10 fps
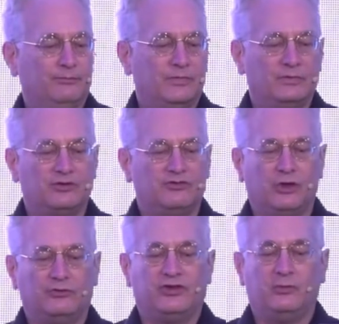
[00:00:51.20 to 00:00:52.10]

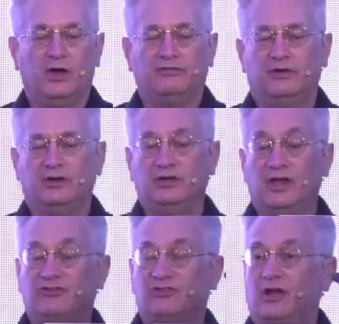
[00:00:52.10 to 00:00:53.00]
consultancy work for
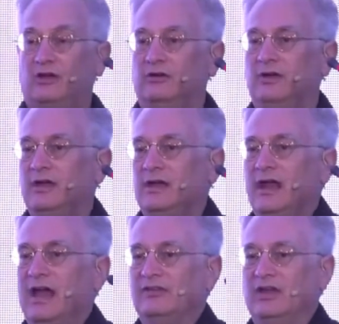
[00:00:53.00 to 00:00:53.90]
UNESCO
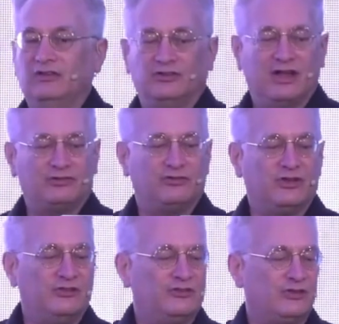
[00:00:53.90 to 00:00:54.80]
and the
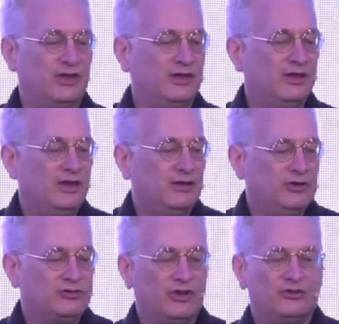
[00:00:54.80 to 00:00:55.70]
International
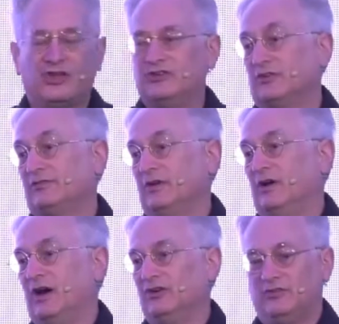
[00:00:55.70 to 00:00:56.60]
Research Centre for
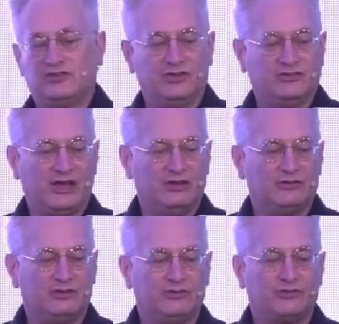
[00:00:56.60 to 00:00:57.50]
Artificial
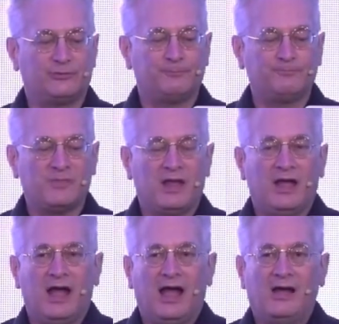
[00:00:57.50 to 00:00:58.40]
Intelligence.
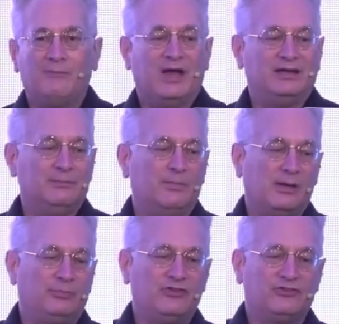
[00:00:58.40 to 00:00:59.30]
And in my
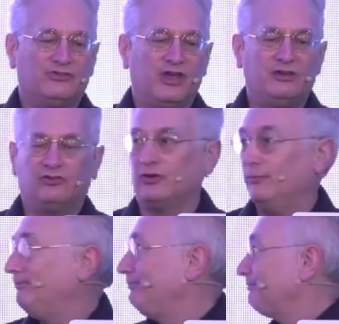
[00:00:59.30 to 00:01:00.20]

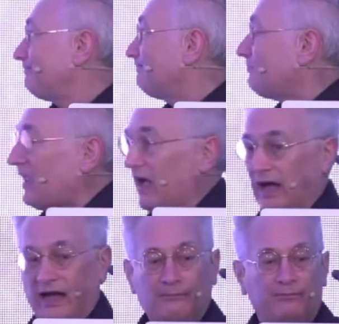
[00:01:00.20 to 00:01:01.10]
presentation,
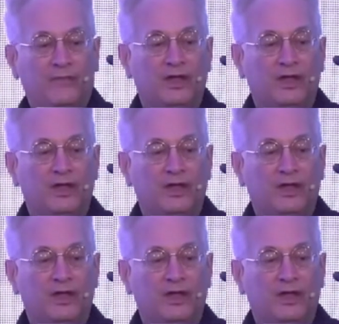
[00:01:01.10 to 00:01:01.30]
and